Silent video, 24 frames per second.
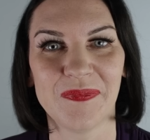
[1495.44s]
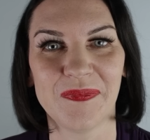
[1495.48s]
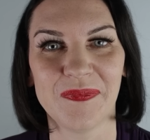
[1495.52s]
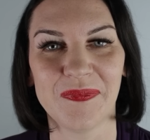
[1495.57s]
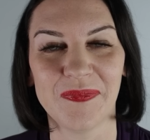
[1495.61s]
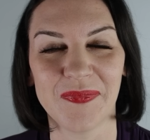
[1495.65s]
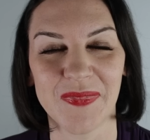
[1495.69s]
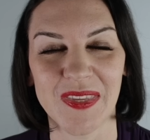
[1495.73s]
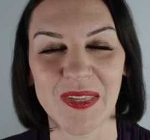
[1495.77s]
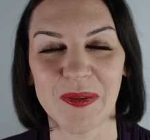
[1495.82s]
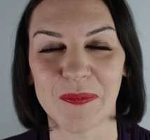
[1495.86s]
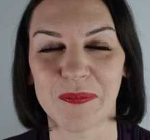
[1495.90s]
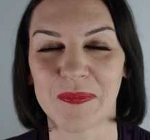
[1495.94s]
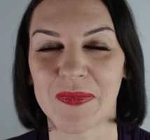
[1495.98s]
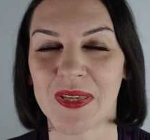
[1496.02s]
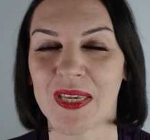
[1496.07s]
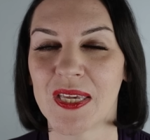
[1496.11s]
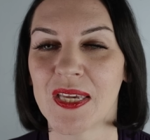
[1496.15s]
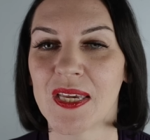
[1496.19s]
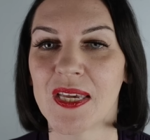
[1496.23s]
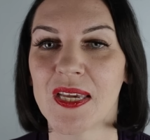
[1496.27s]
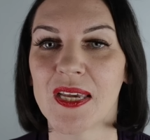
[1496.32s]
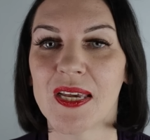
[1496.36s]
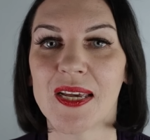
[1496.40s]
Yeah.
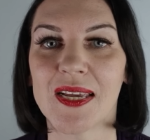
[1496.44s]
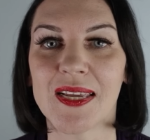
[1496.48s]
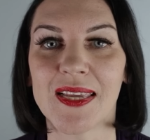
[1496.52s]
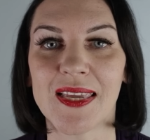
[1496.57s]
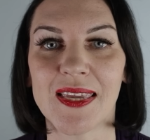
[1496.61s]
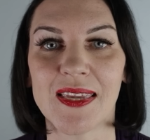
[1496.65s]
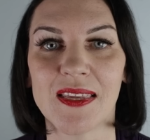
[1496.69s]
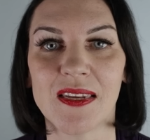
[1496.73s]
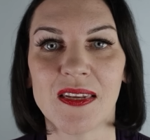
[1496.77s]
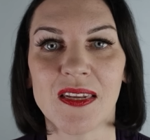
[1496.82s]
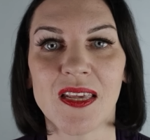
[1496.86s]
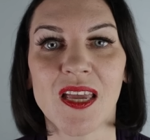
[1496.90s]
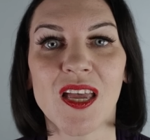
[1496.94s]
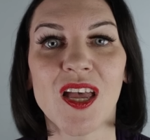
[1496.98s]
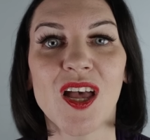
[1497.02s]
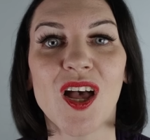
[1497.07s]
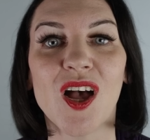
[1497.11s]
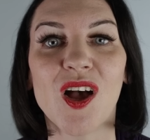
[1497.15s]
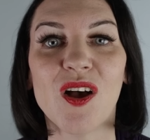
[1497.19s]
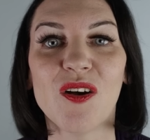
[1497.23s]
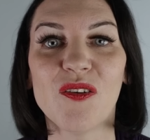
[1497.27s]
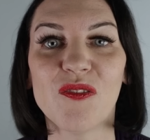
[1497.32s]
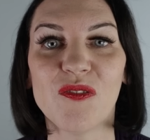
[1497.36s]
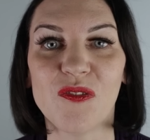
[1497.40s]
Again,
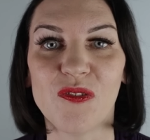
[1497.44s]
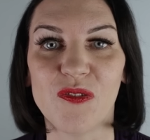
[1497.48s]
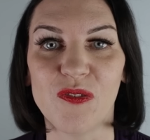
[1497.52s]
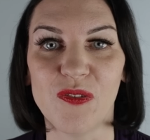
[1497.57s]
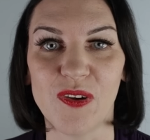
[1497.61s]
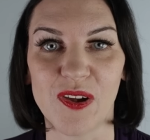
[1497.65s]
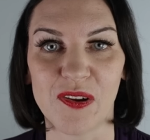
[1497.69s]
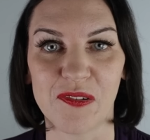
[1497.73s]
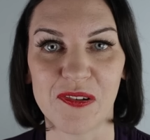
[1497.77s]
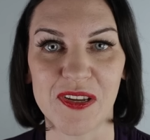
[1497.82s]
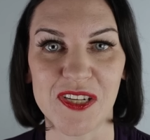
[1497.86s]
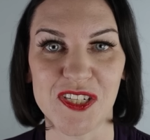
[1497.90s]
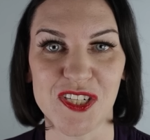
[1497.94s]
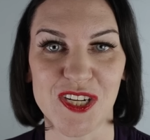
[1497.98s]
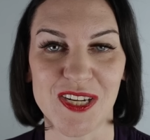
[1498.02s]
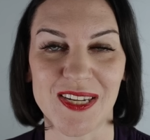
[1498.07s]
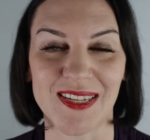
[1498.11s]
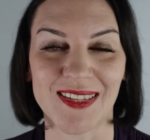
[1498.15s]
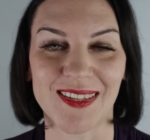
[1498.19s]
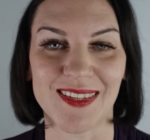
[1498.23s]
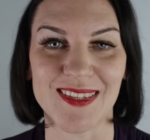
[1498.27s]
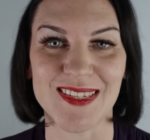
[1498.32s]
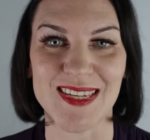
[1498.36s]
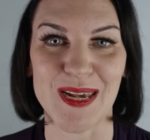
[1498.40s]
very gentle
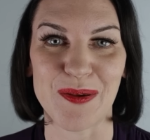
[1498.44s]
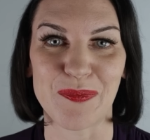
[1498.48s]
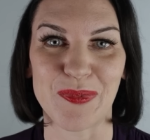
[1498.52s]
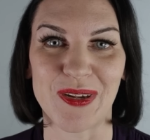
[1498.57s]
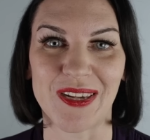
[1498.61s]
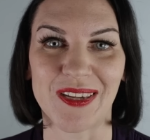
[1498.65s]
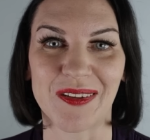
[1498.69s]
tapping.